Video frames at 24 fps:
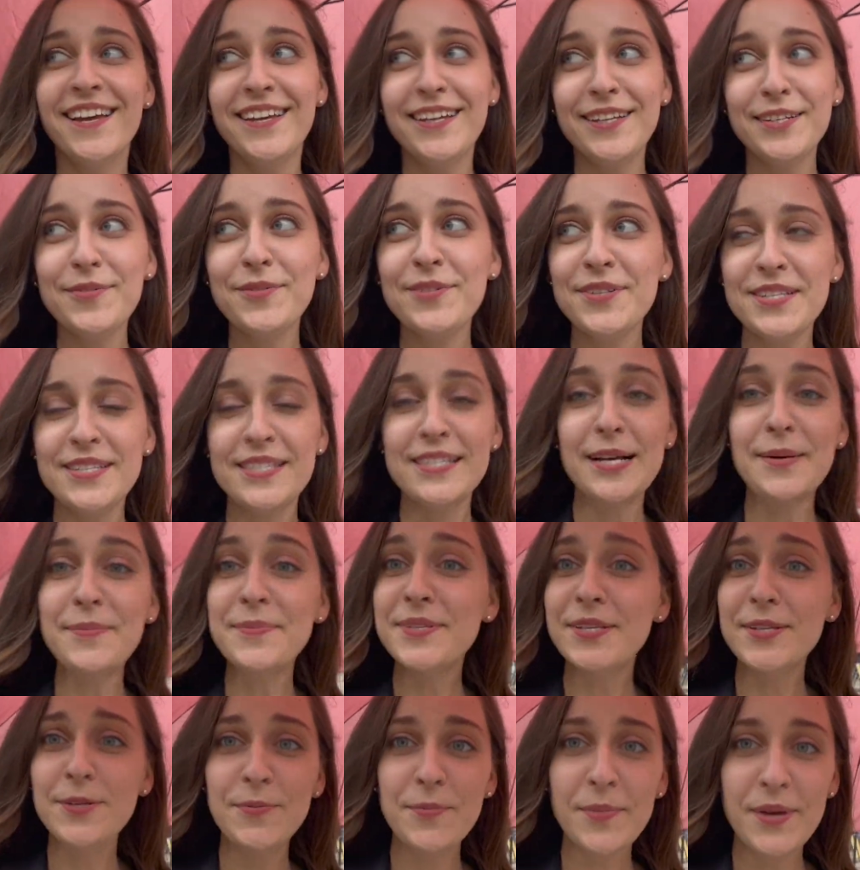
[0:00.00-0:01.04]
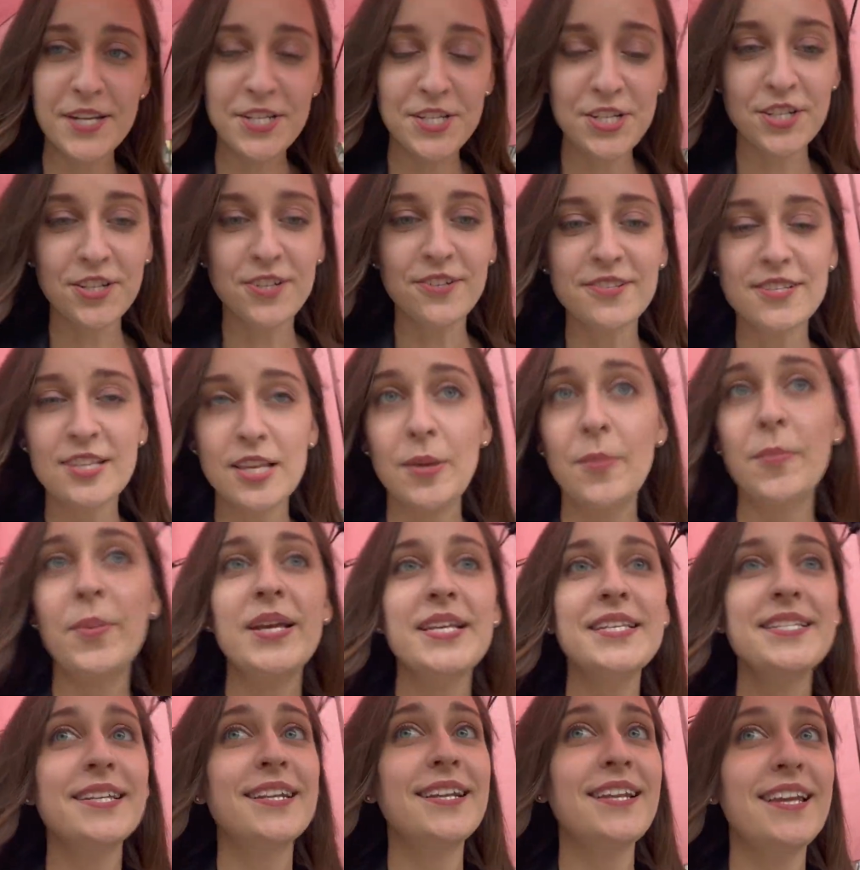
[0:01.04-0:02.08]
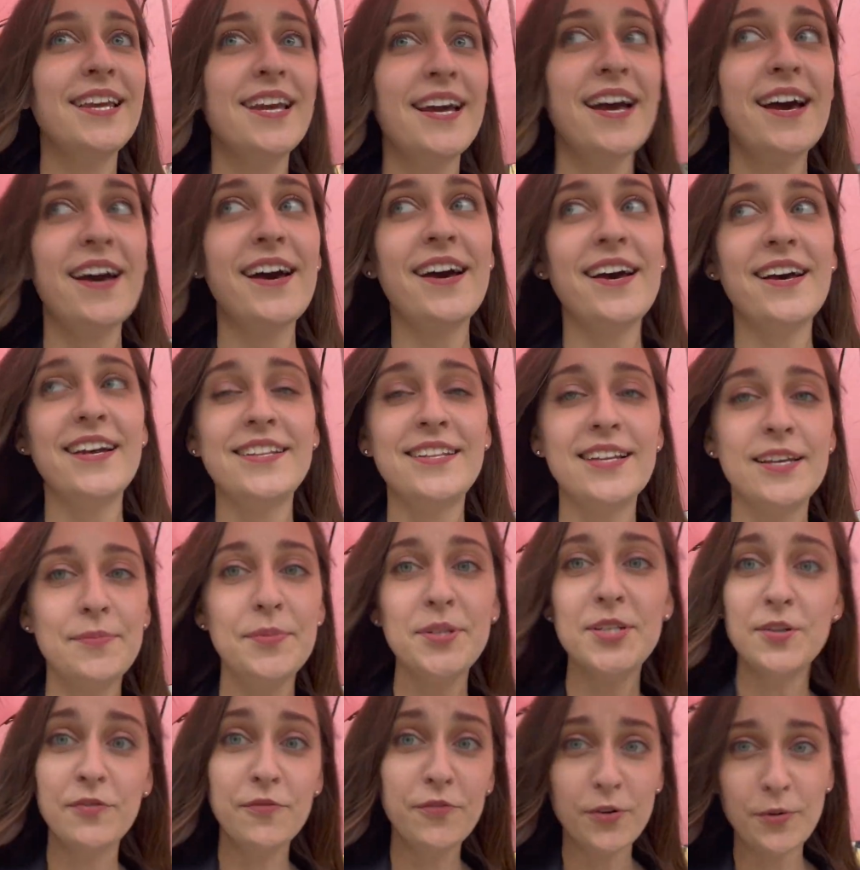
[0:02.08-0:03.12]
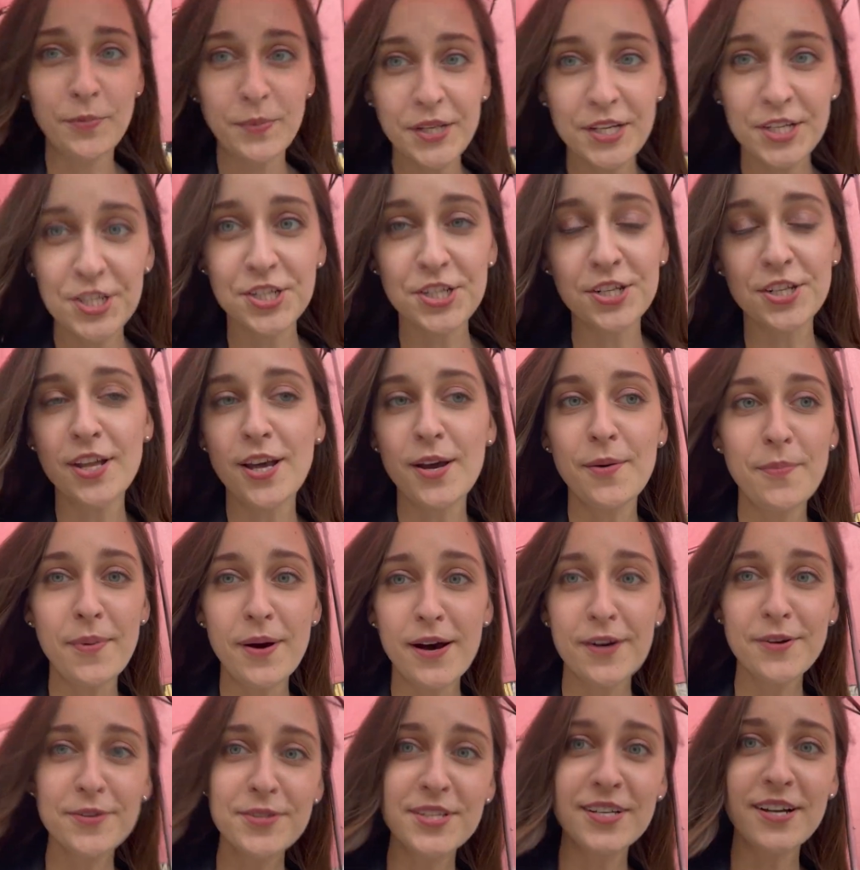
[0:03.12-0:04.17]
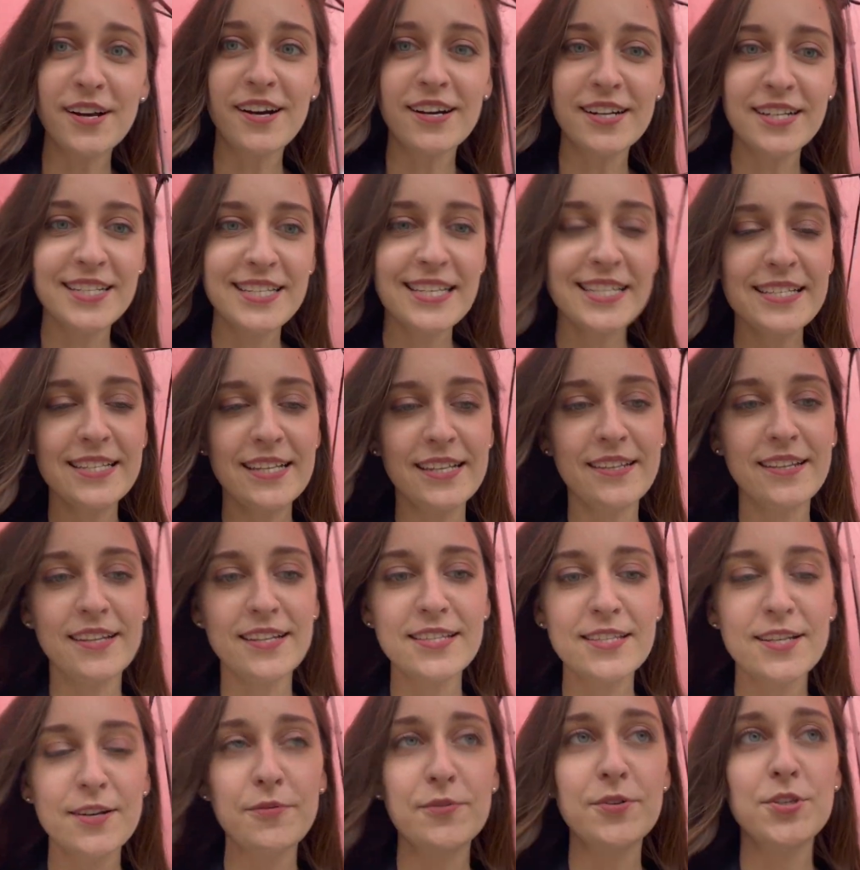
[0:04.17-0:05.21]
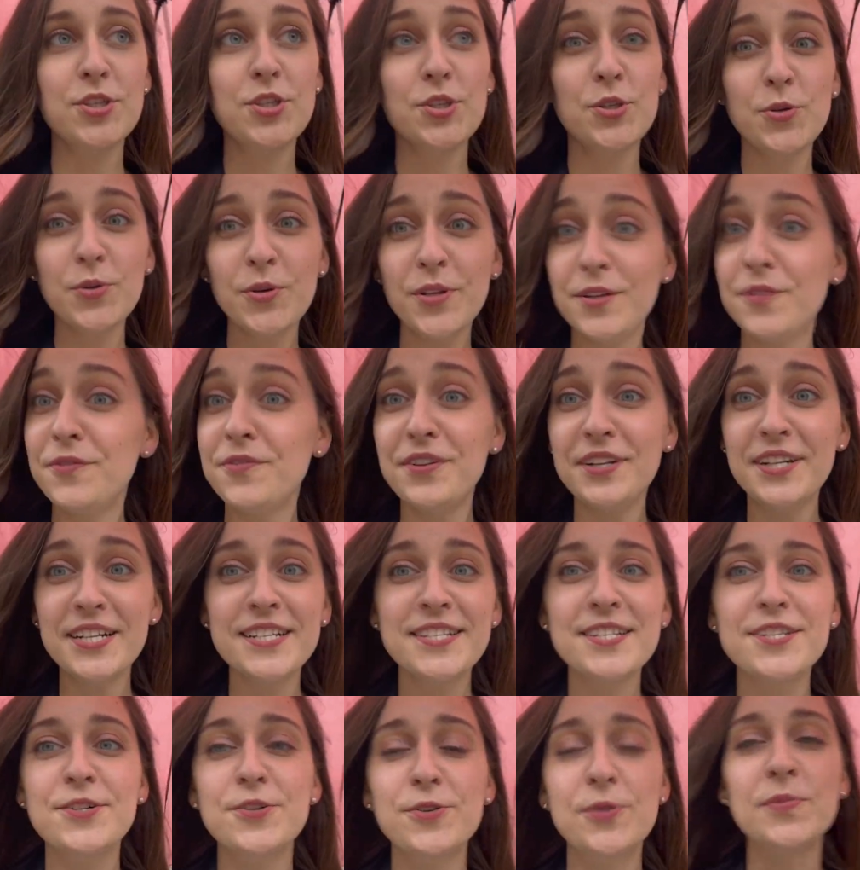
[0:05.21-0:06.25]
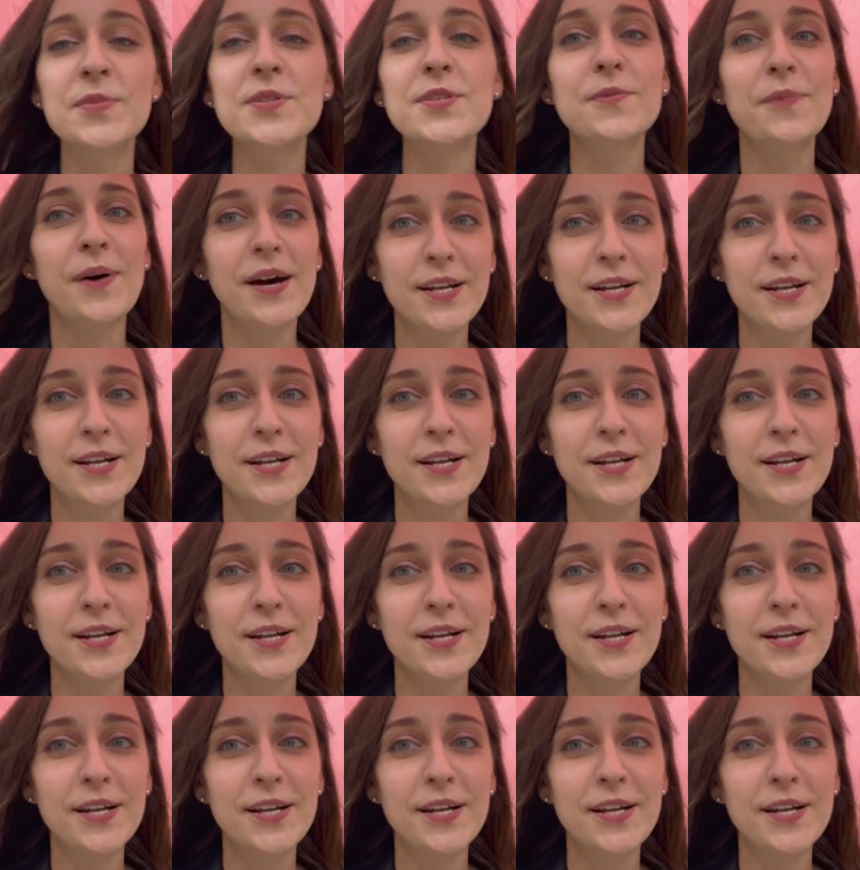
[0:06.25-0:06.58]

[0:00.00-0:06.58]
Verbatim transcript: It was something magical. They basically had a bit of information about the artist, and then there was two infinity rooms.